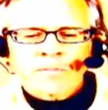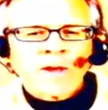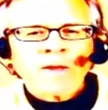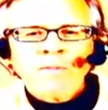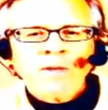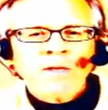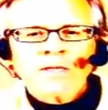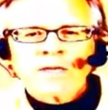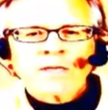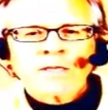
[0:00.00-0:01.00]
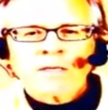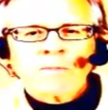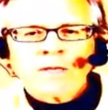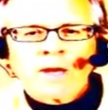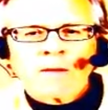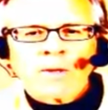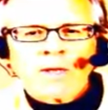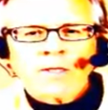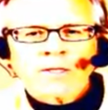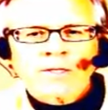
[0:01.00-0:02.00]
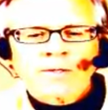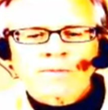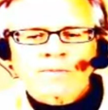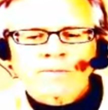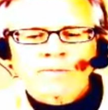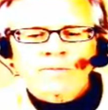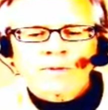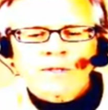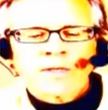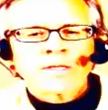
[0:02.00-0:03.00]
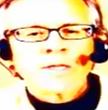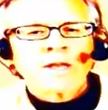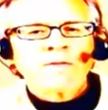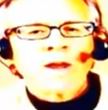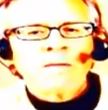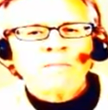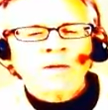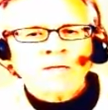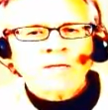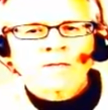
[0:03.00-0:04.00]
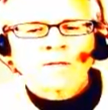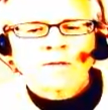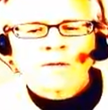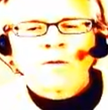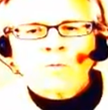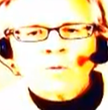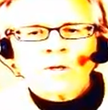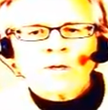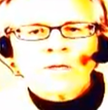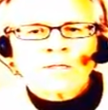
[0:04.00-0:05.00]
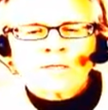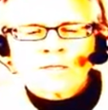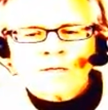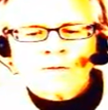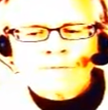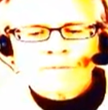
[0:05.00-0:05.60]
Diabetes doesn't need to be diabetes. Instead of diabetes, oneness is seen.